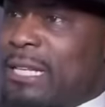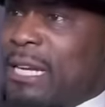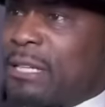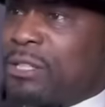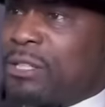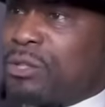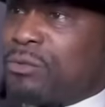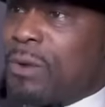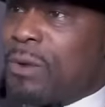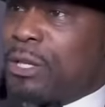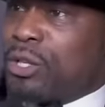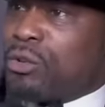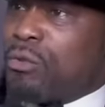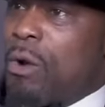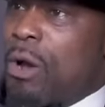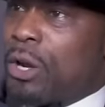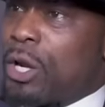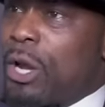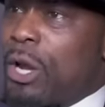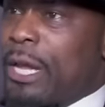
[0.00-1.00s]
look it up.
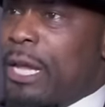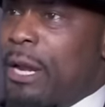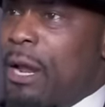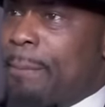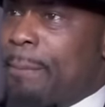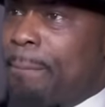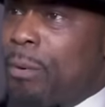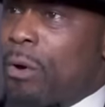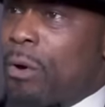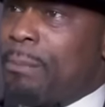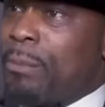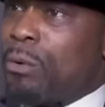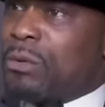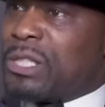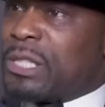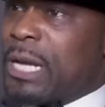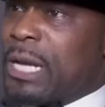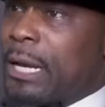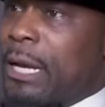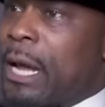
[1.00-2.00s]
Baltimore City.
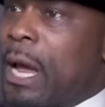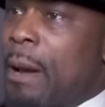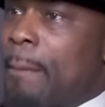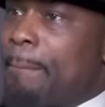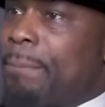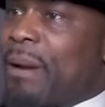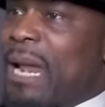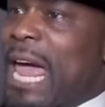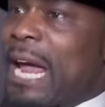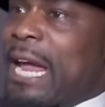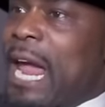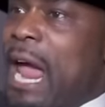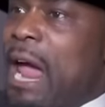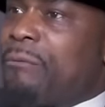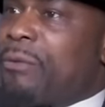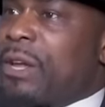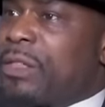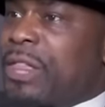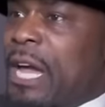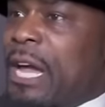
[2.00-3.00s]
Black
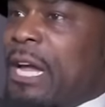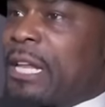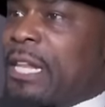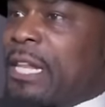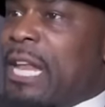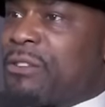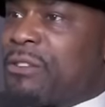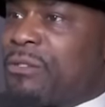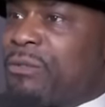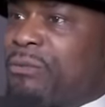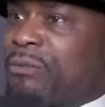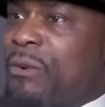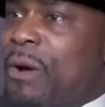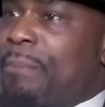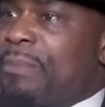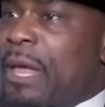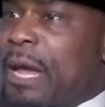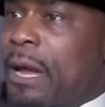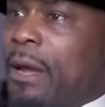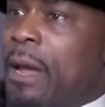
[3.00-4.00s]
everything that's from
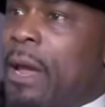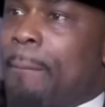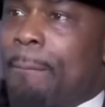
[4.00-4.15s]
there.